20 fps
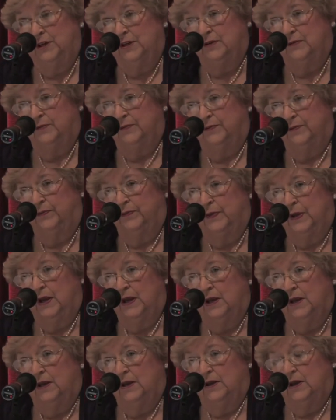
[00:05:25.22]
Right?
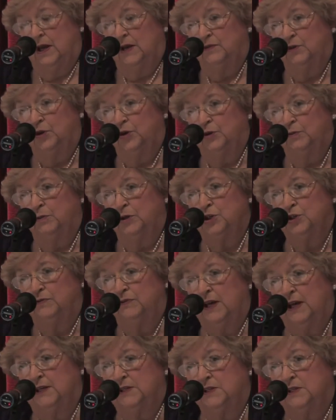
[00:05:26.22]
Haven't heard
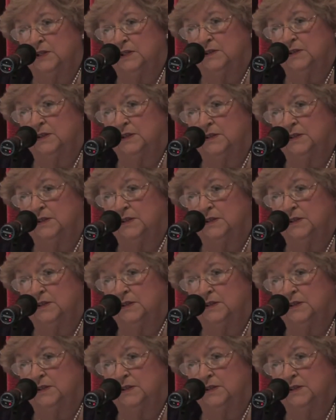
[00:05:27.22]
much of that